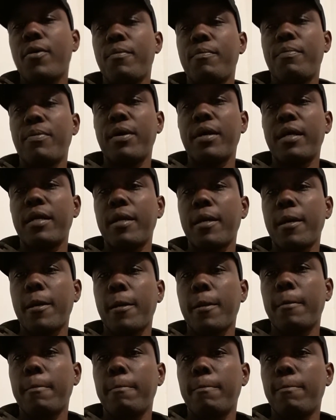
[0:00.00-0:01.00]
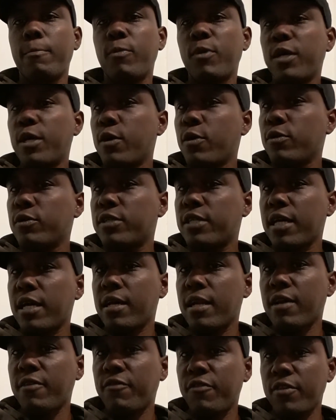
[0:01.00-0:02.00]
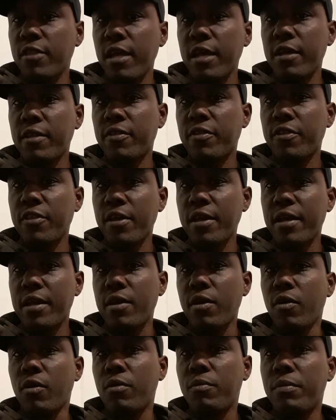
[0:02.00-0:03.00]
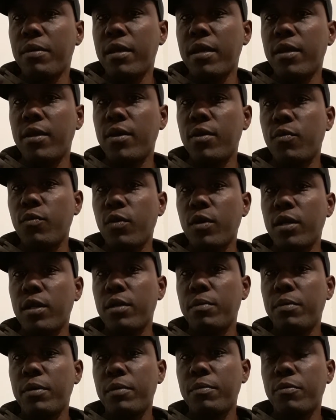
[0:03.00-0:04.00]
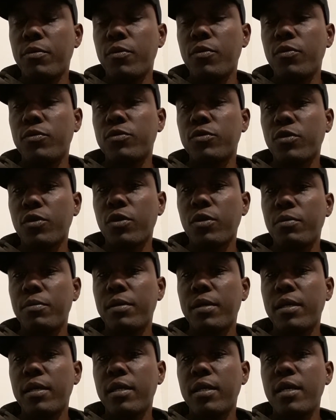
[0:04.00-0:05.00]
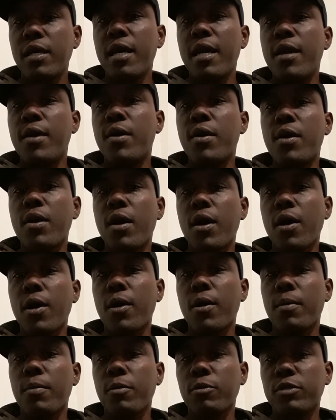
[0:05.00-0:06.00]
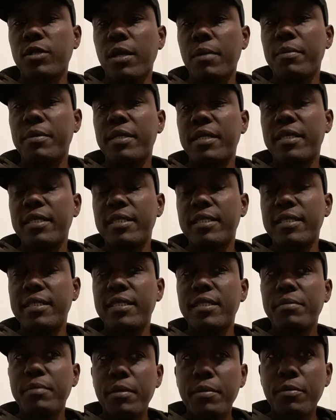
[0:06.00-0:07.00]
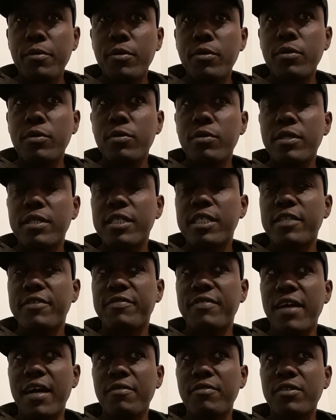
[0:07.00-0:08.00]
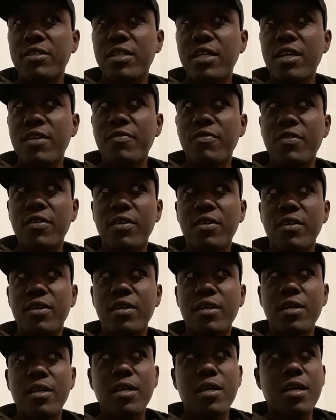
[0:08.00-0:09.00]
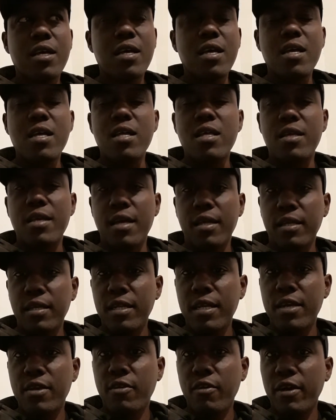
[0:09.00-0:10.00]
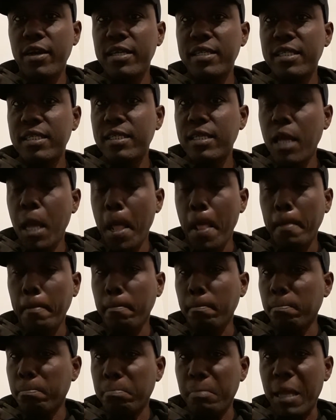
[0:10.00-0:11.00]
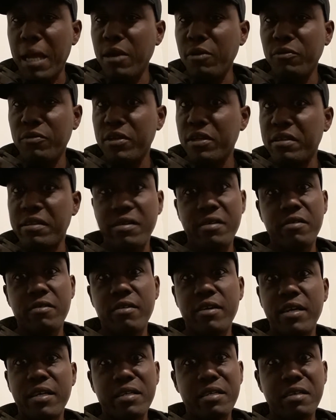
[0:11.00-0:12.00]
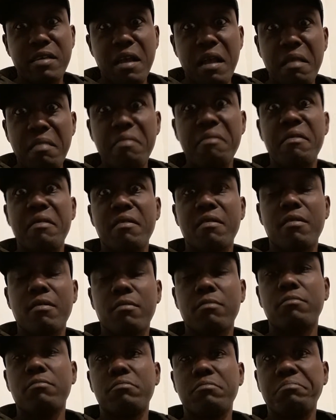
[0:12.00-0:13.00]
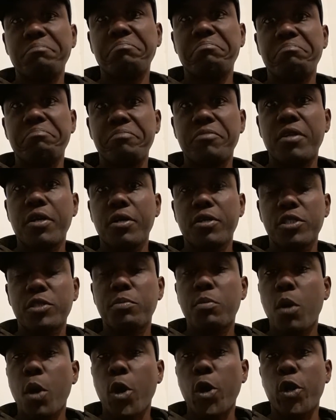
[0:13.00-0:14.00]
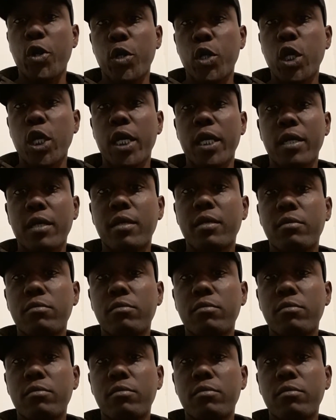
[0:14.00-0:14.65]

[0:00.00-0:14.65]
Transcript: But when it goes down, I feel like they're going to be one of the people who's going to be on top of things. These people who doing this survivor stuff, and yeah, I think they're crazy. I don't think they're crazy. I think they're smart. Like,